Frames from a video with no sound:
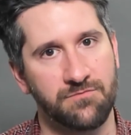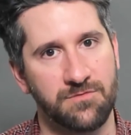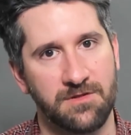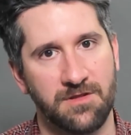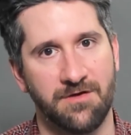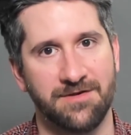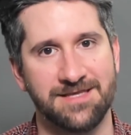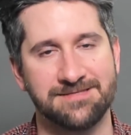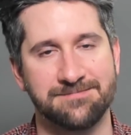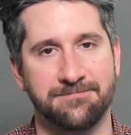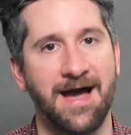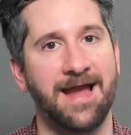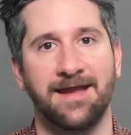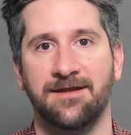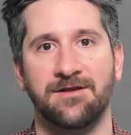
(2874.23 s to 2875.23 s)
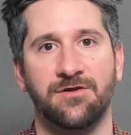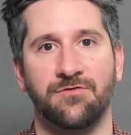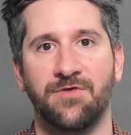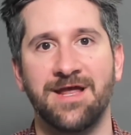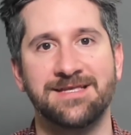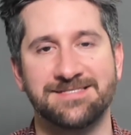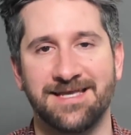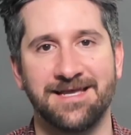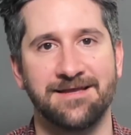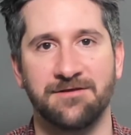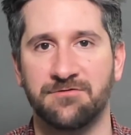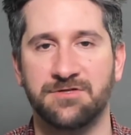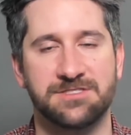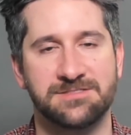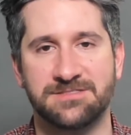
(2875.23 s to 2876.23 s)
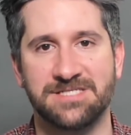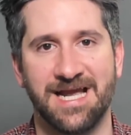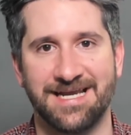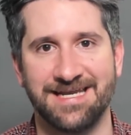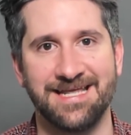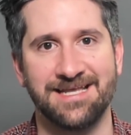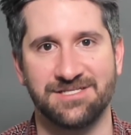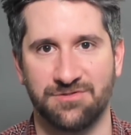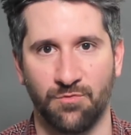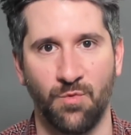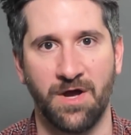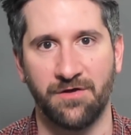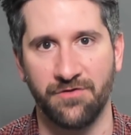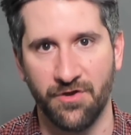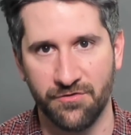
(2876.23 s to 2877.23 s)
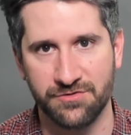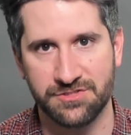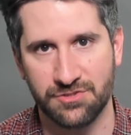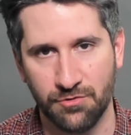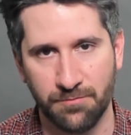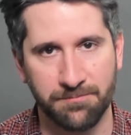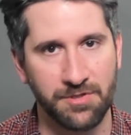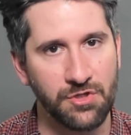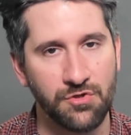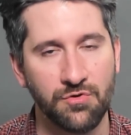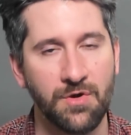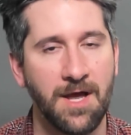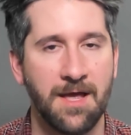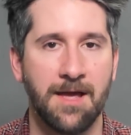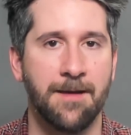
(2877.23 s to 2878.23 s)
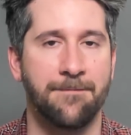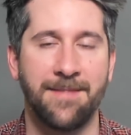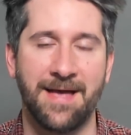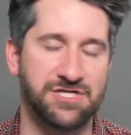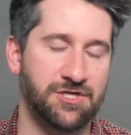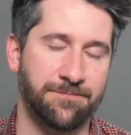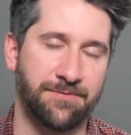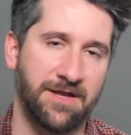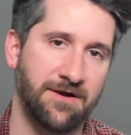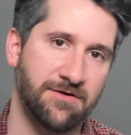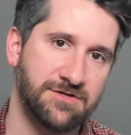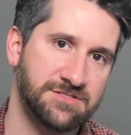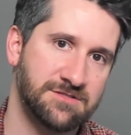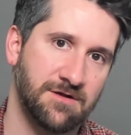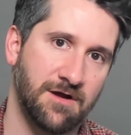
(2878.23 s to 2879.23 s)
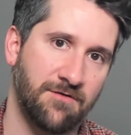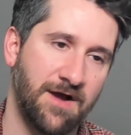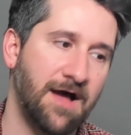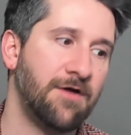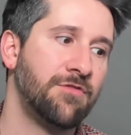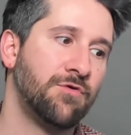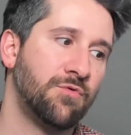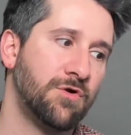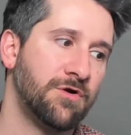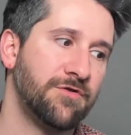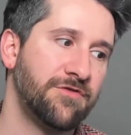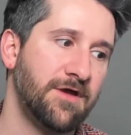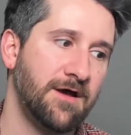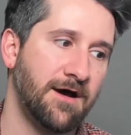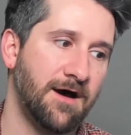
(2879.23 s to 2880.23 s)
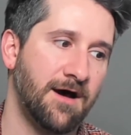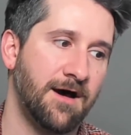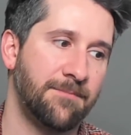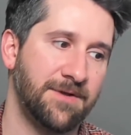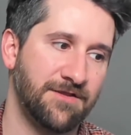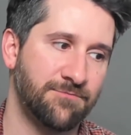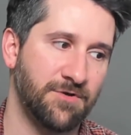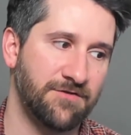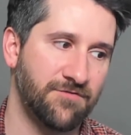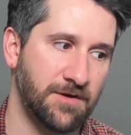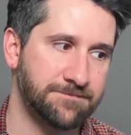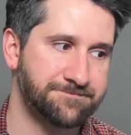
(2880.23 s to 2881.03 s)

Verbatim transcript: You know, he's mind erasing techniques are well known to blue magic players around the world, uh, but he's pretty fun.